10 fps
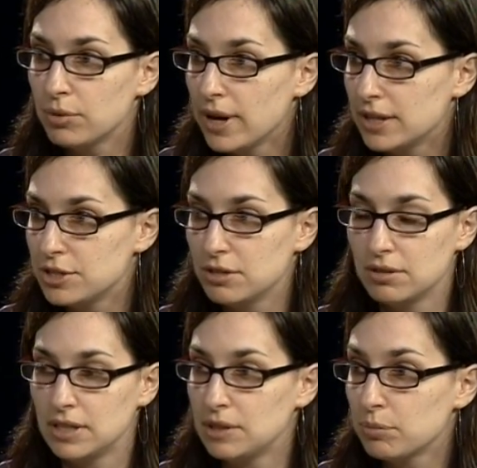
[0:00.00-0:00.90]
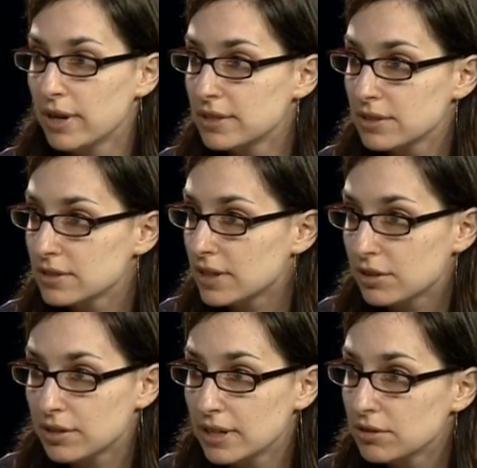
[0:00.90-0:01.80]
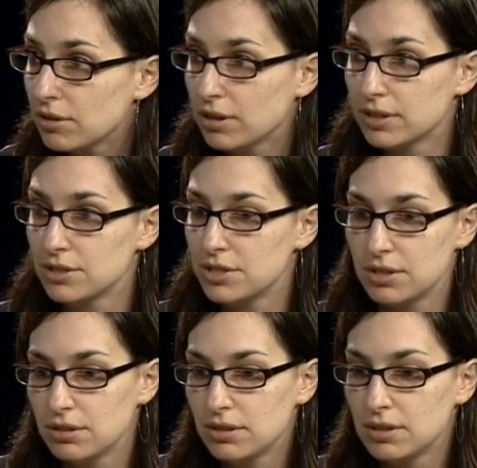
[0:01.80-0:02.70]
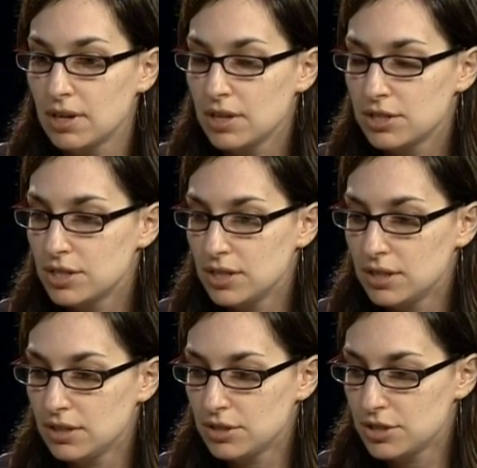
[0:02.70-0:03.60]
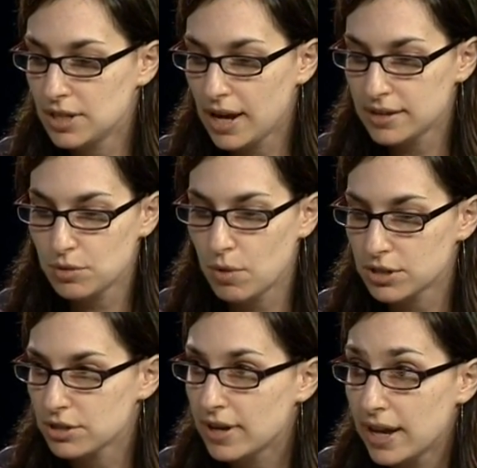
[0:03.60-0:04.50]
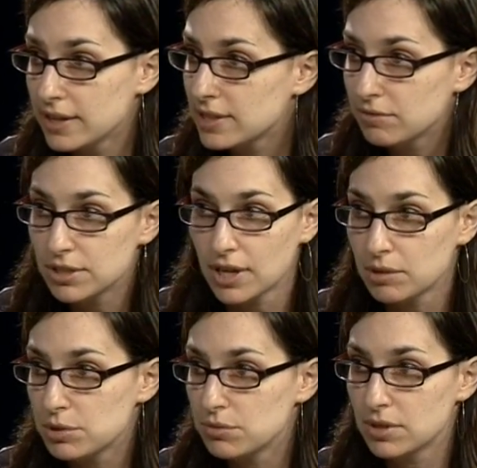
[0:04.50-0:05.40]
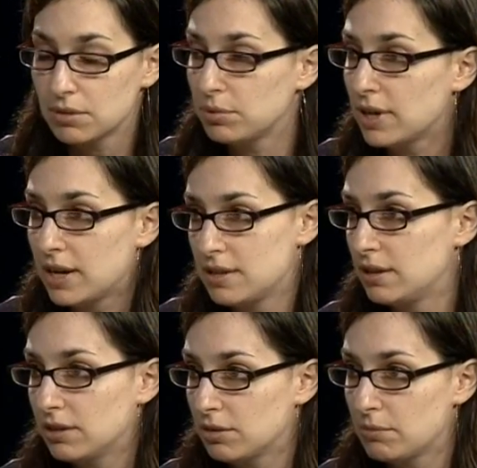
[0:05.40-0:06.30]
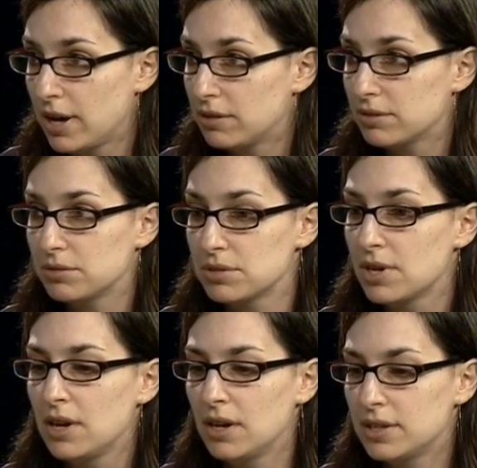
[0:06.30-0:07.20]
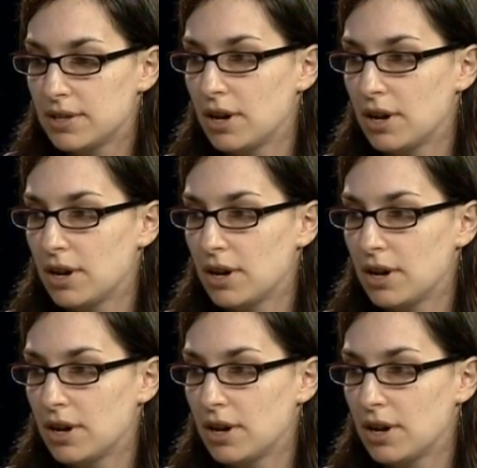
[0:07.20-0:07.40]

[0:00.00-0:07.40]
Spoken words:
bread, she couldn't eat the pretzels at her kindergarten, she had to wash her hands every time she was going to put anything in her mouth. It was a